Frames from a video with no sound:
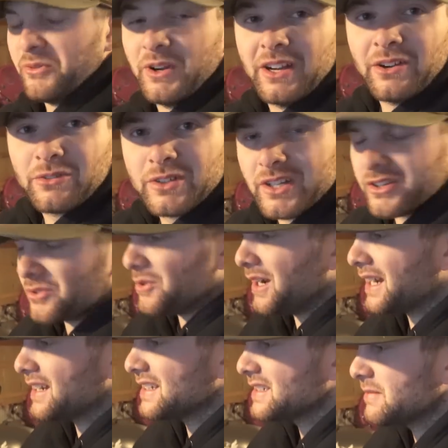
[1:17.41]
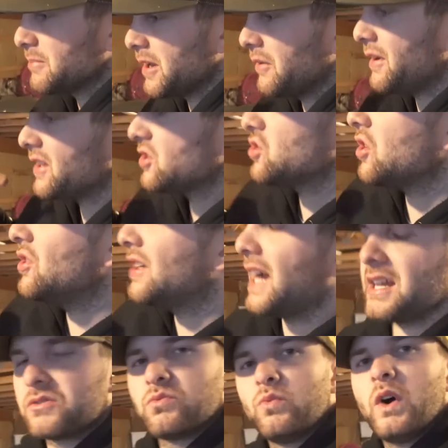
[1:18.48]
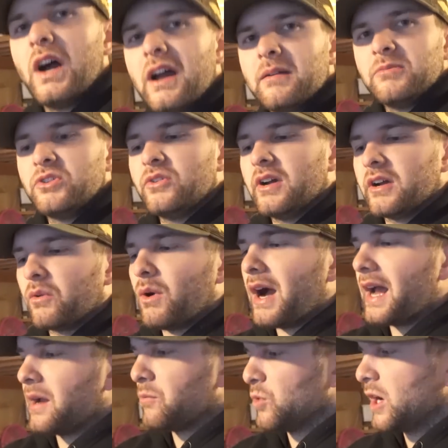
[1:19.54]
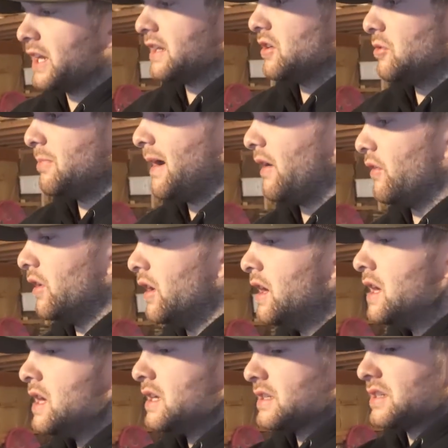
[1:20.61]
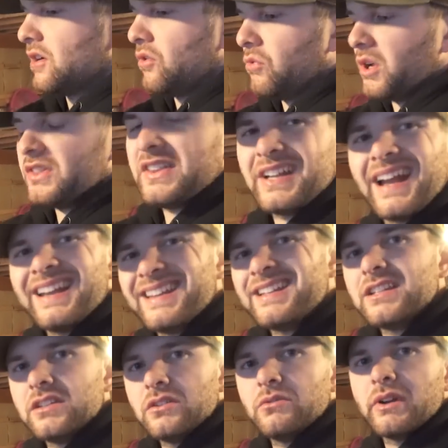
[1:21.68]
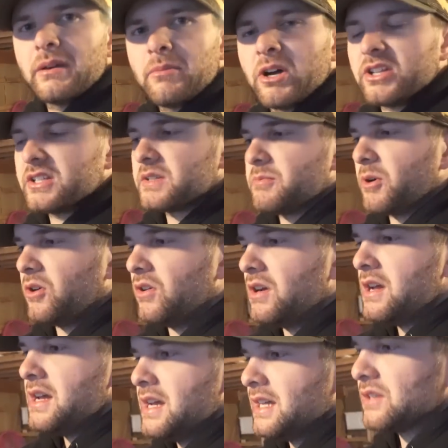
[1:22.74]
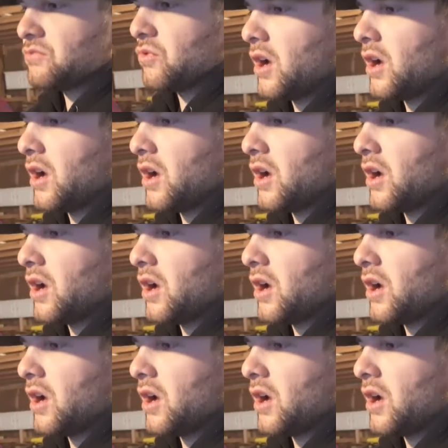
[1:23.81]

real, real quick, cause, but I wanna show you guys what I'm doing, why I'm running new power. So one thing I didn't do when I bought this boat is